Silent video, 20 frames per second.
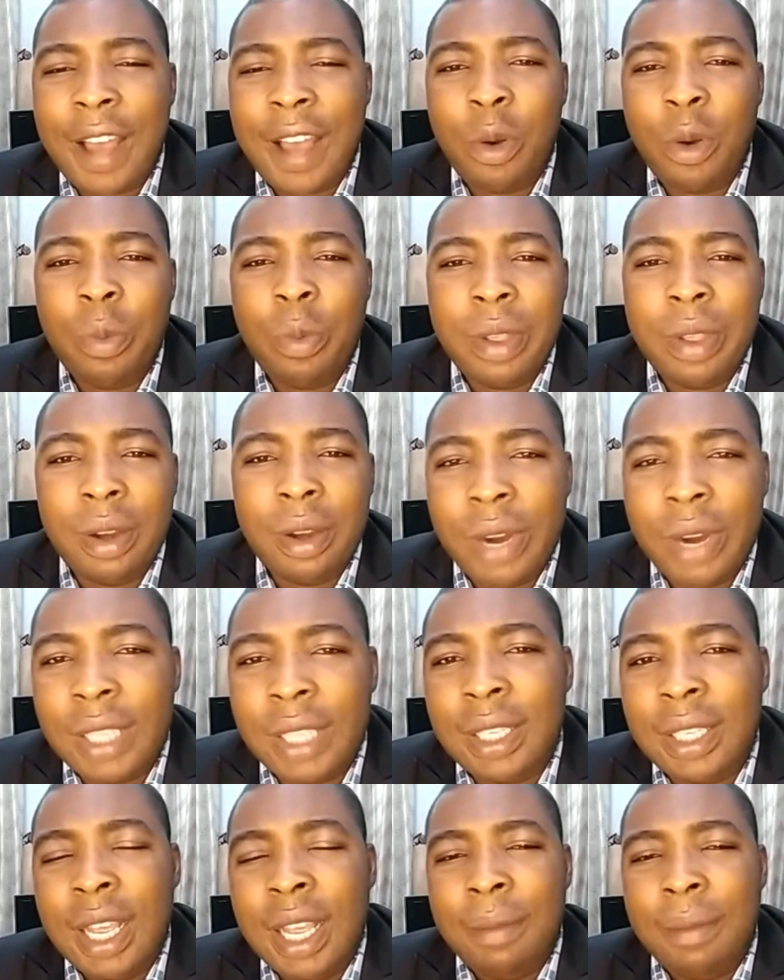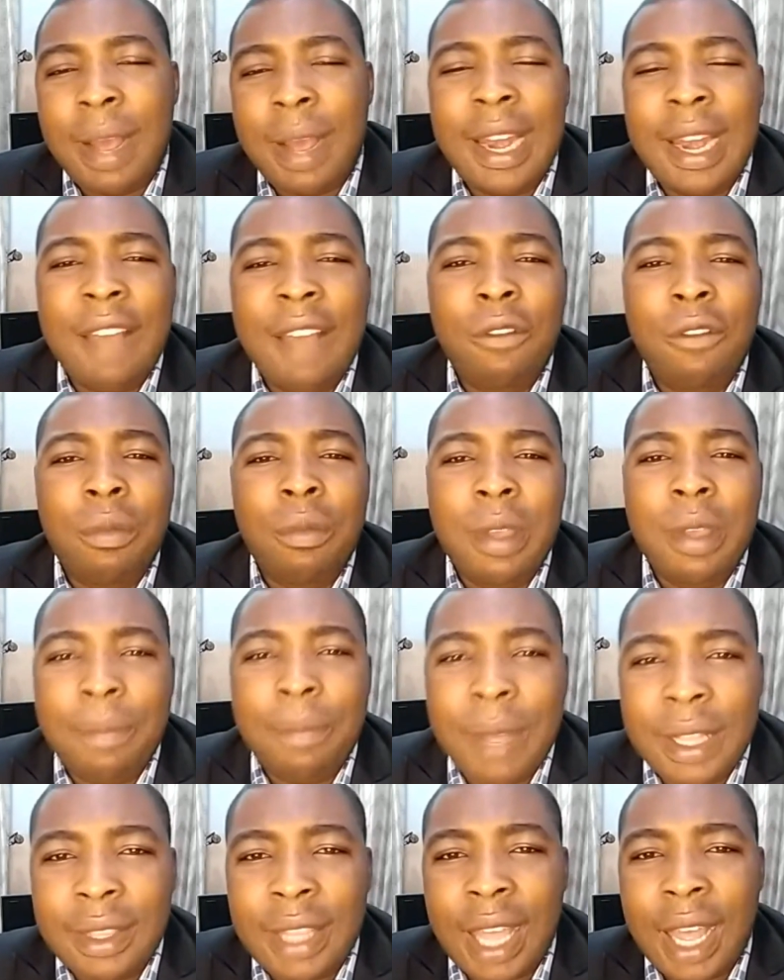will be great? My life will be
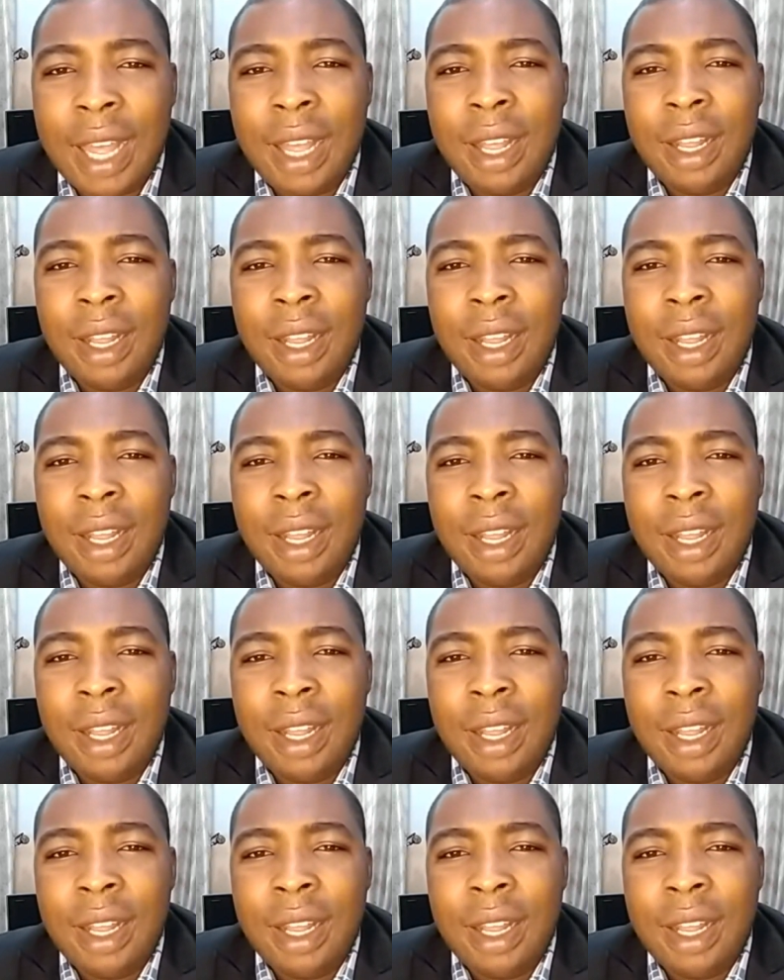better.